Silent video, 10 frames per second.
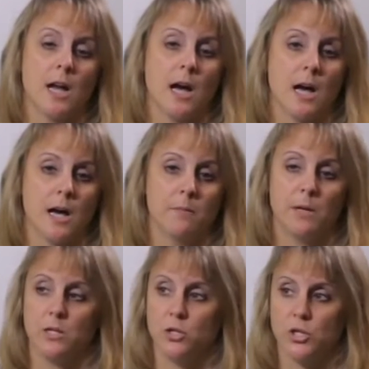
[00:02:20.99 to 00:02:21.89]

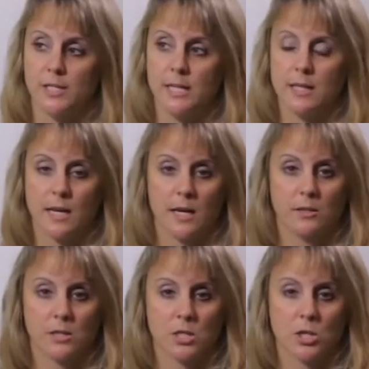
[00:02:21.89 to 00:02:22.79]
and you just need that
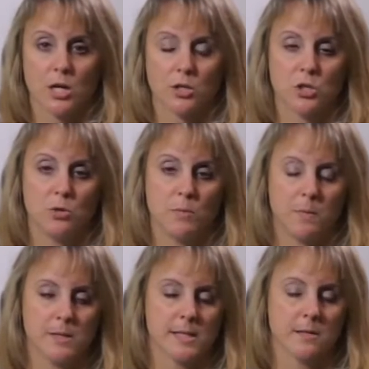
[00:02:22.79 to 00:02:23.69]
outlet to talk to,
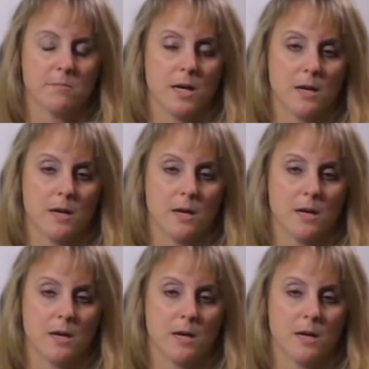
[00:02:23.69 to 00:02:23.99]
maybe some